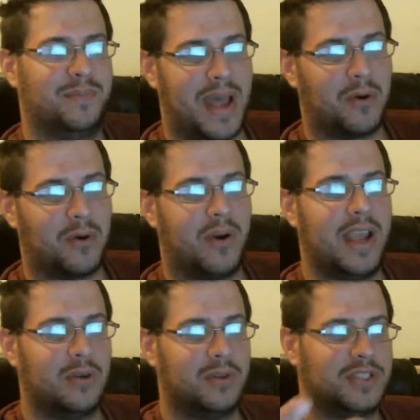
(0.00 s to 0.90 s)
Battle
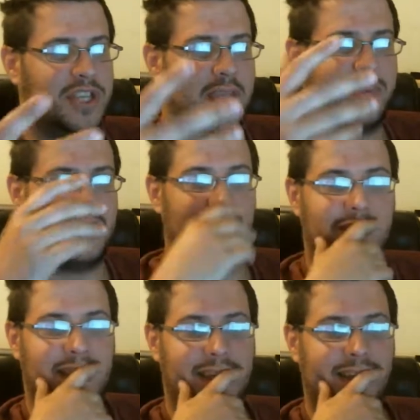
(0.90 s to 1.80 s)
Royale champion
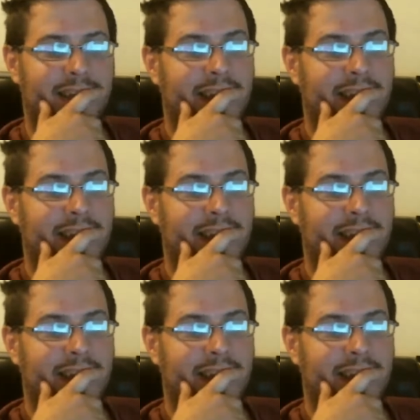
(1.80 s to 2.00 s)
thing.